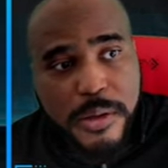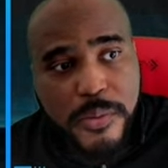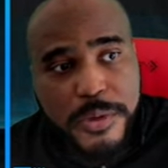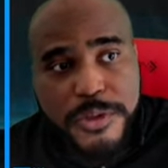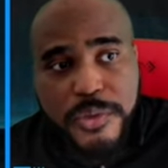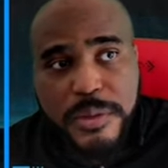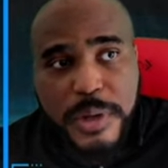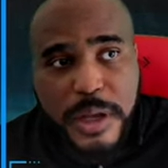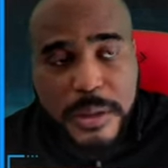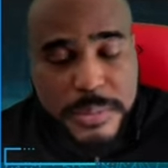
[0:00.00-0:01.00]
with
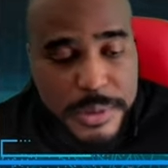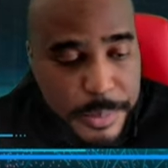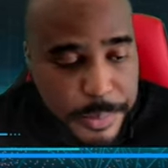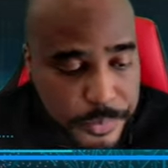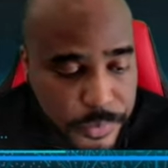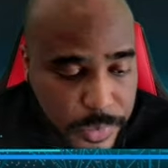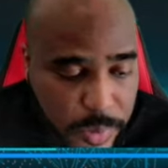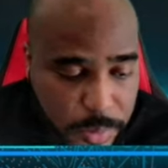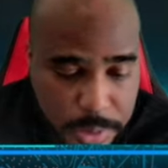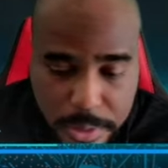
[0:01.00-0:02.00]
Streamlabs.
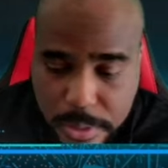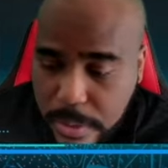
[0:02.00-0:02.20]
But